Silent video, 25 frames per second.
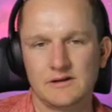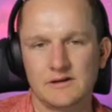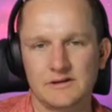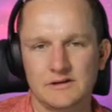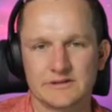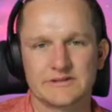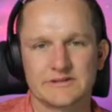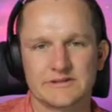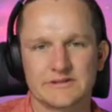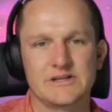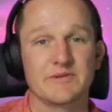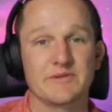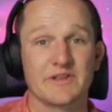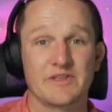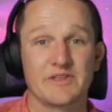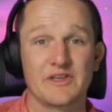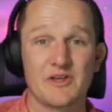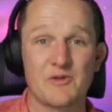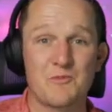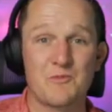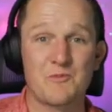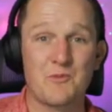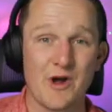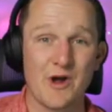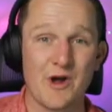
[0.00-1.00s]
Even at this
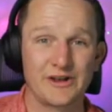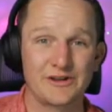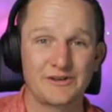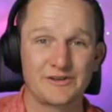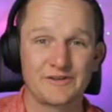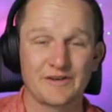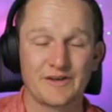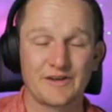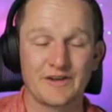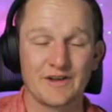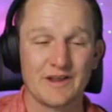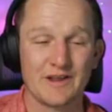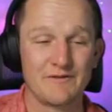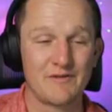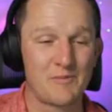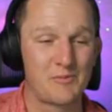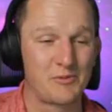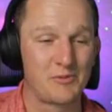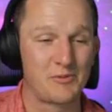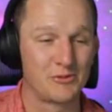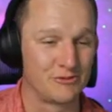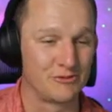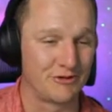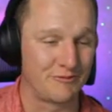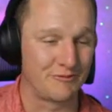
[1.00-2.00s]
point,
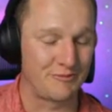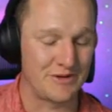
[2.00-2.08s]
Liverpool would have